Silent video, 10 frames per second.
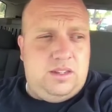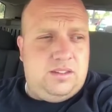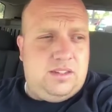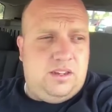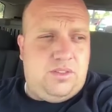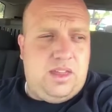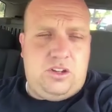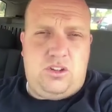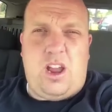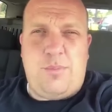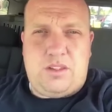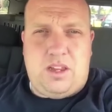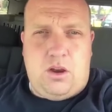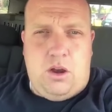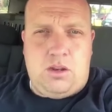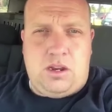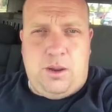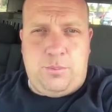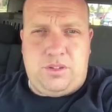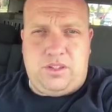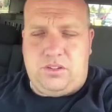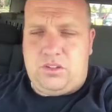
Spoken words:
is if that job is like all-encompassing.